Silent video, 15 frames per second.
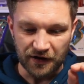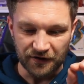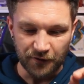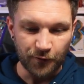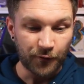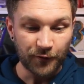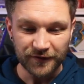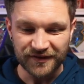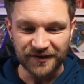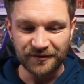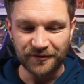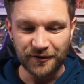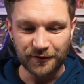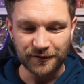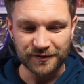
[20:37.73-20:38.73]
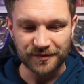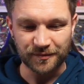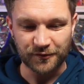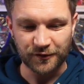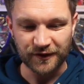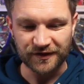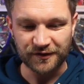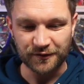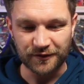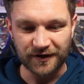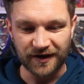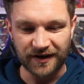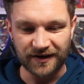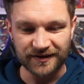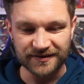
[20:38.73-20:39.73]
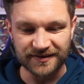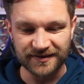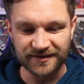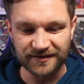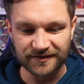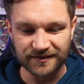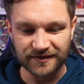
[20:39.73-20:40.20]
Awesome crystal cards.